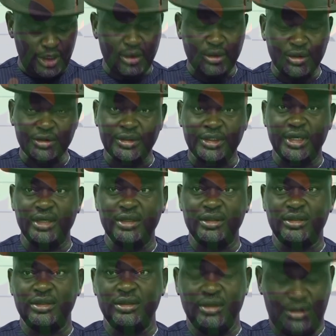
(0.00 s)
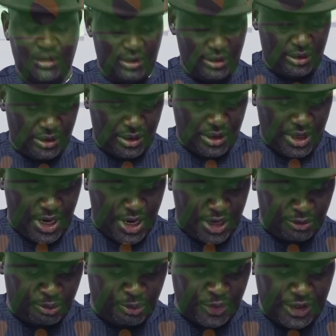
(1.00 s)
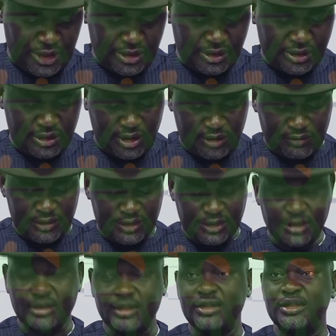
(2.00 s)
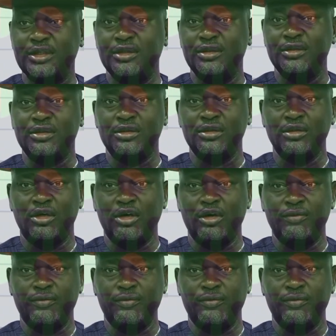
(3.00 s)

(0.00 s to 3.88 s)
innocent and peace-loving citizens of